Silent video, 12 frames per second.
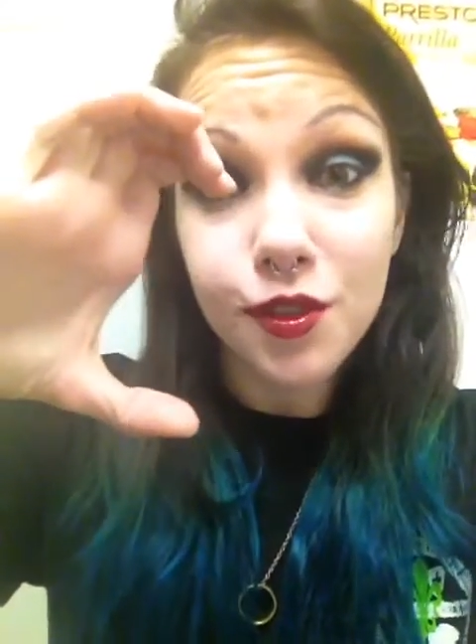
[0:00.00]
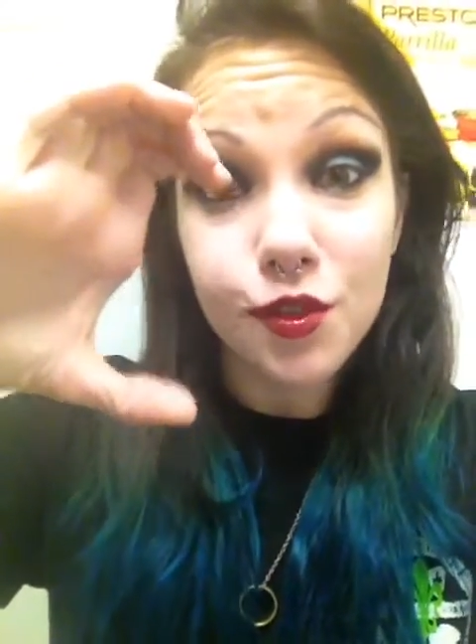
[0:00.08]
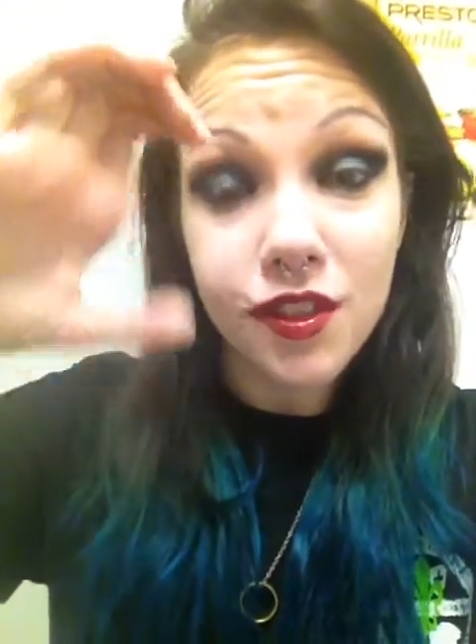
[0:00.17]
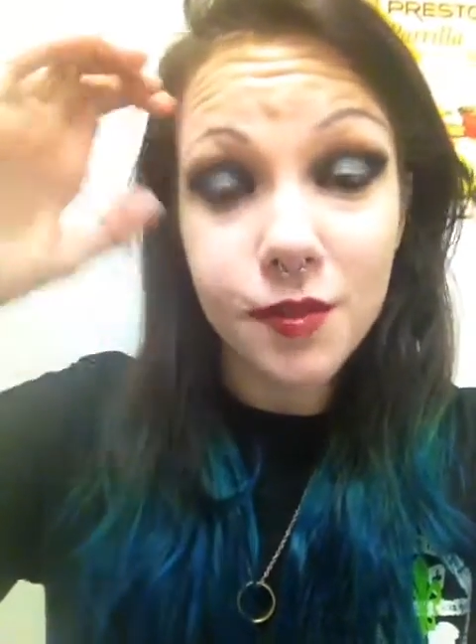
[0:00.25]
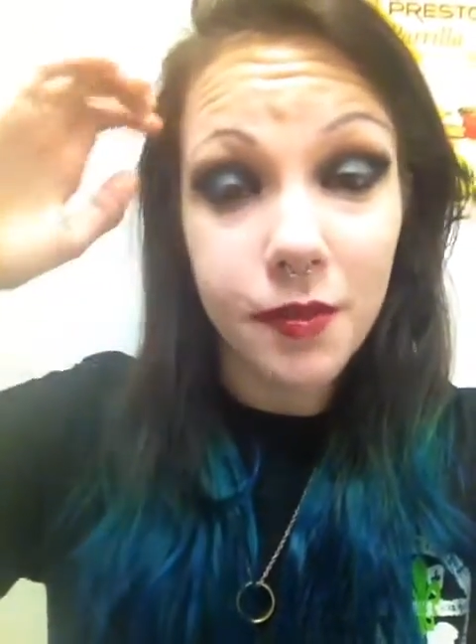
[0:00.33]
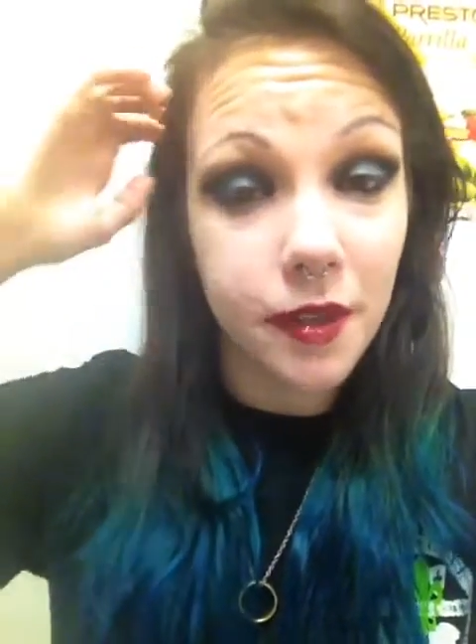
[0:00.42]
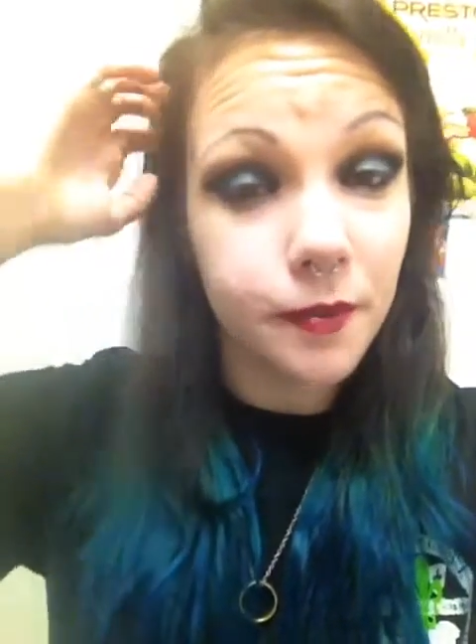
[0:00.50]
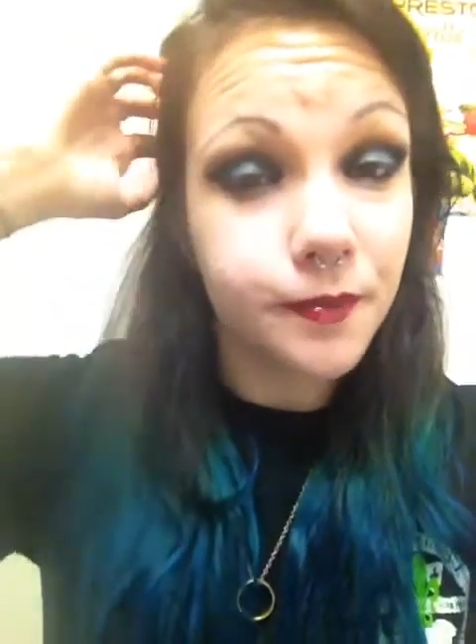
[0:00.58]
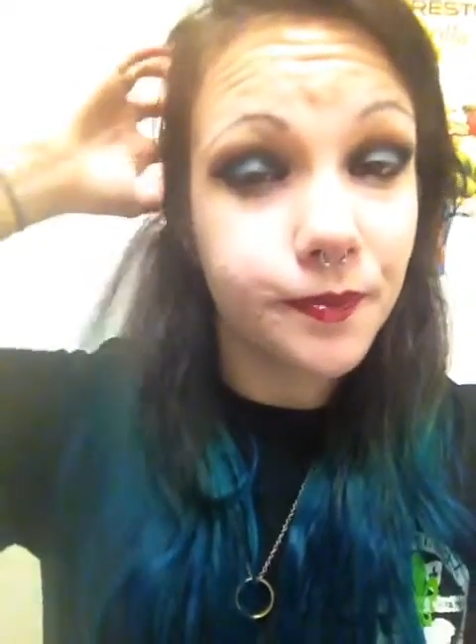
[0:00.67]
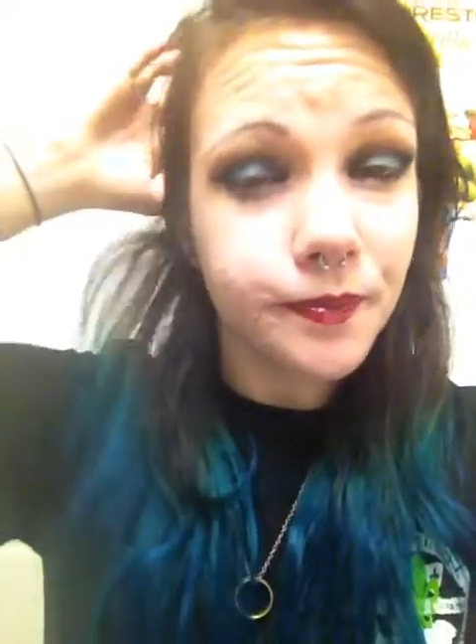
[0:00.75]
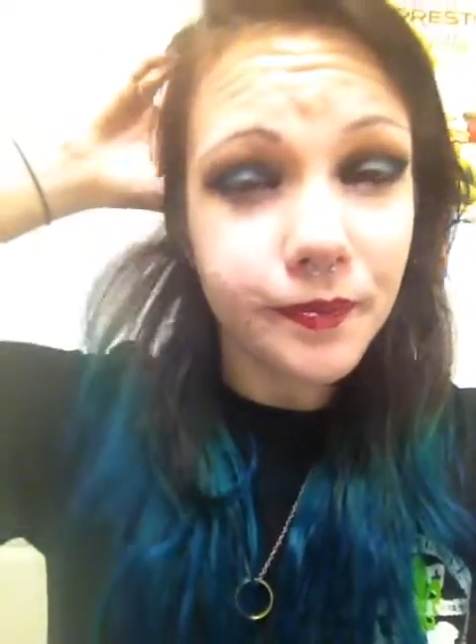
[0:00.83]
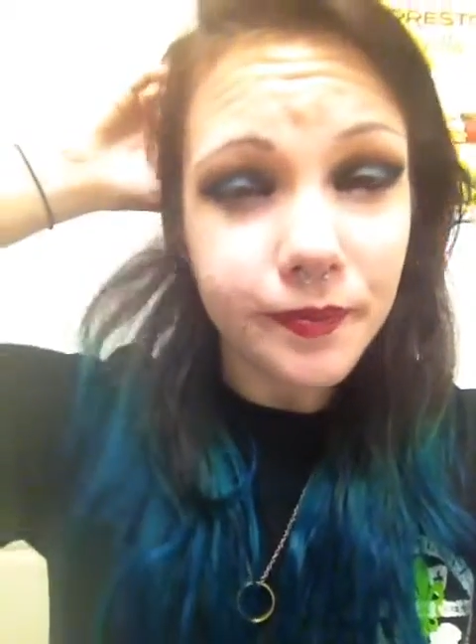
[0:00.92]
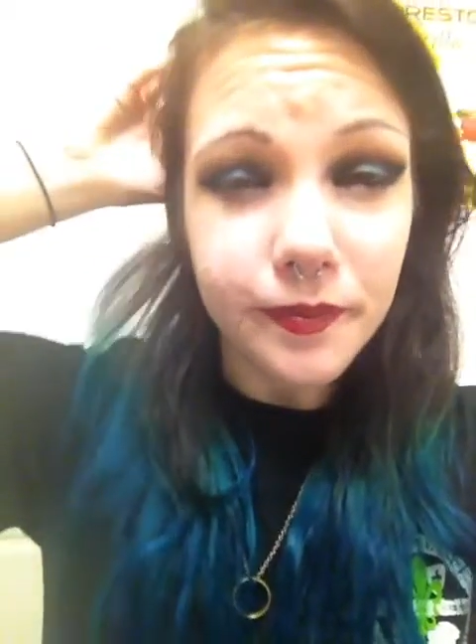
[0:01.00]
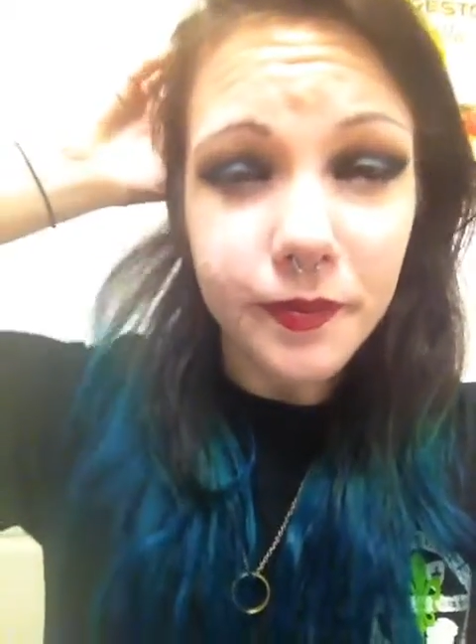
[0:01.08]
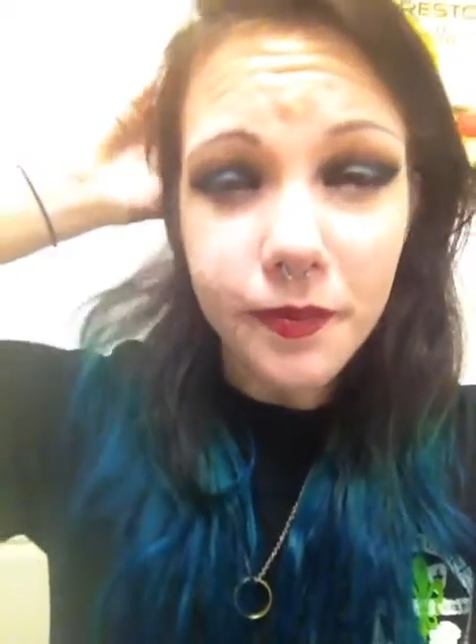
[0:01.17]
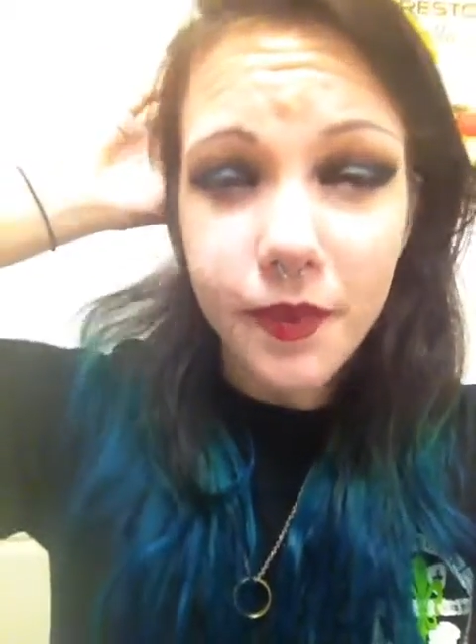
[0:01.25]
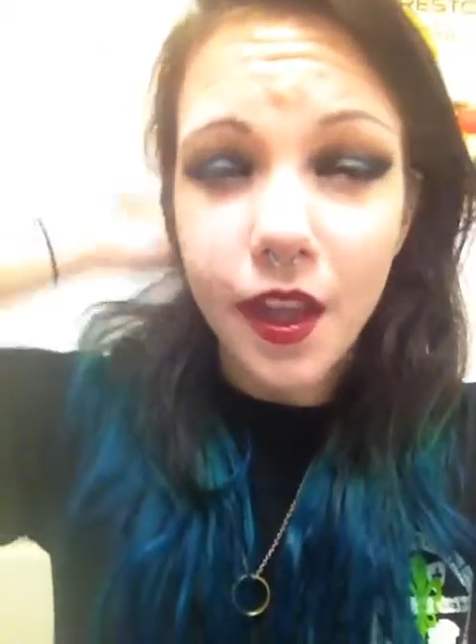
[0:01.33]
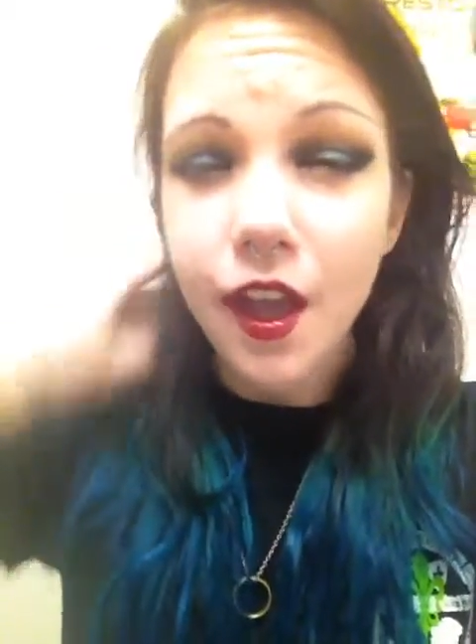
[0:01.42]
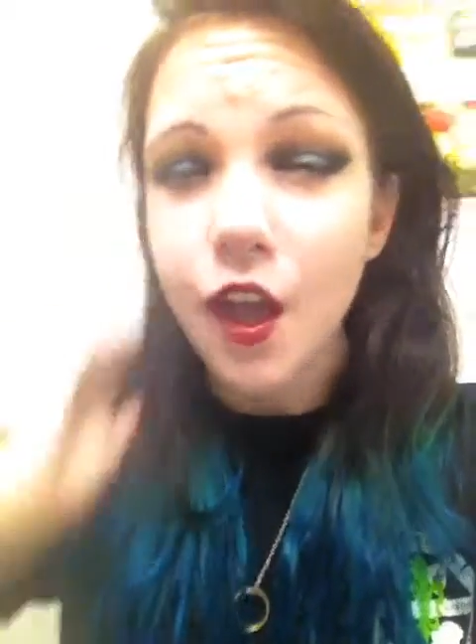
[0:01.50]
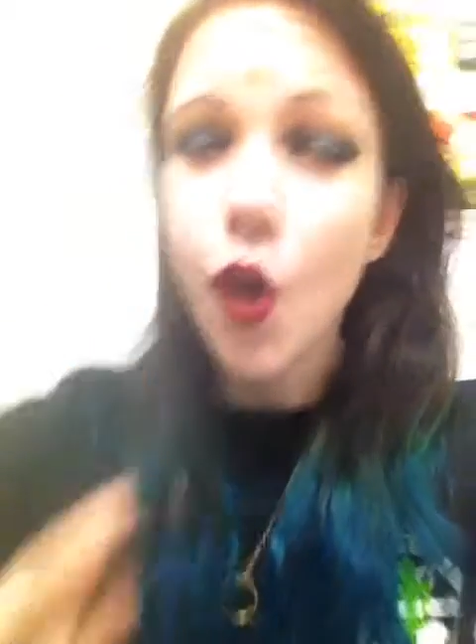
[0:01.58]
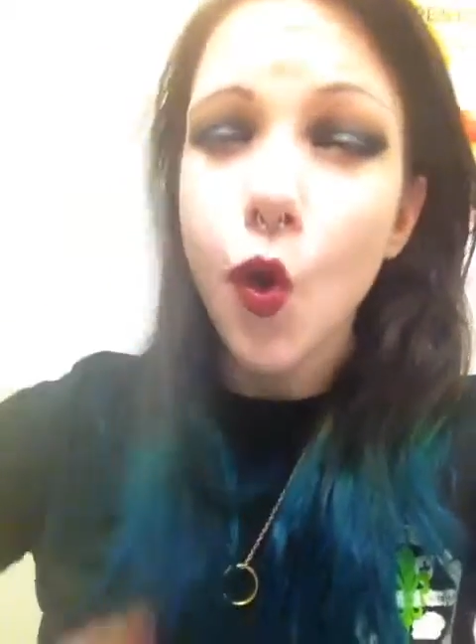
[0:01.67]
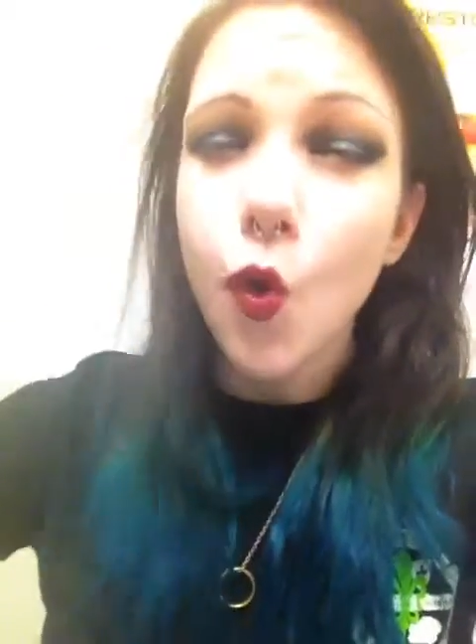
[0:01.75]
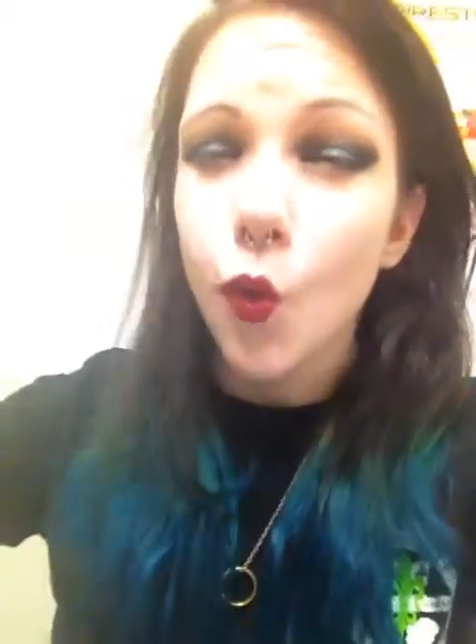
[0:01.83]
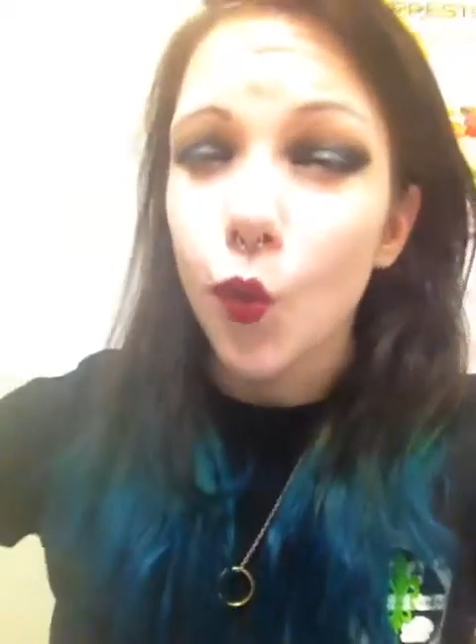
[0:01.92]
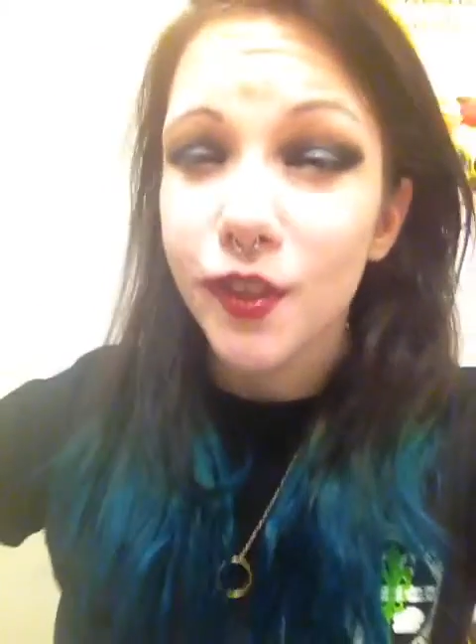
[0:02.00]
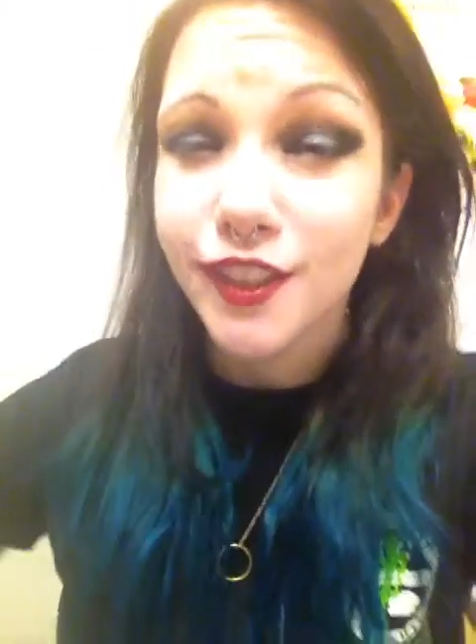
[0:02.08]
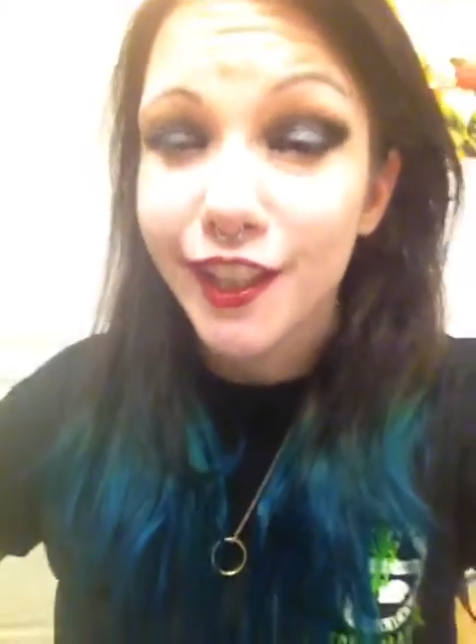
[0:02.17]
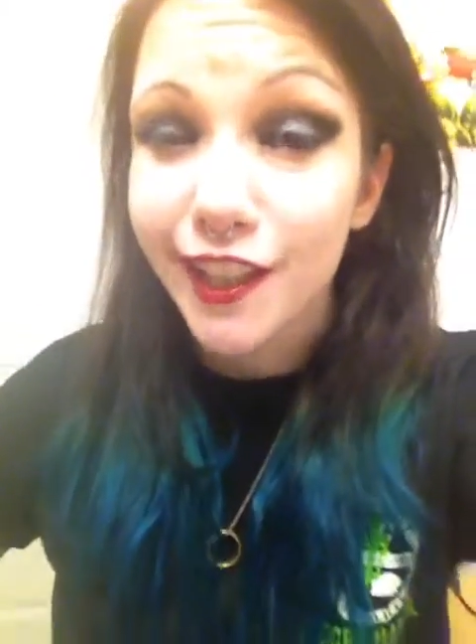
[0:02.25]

trust me. What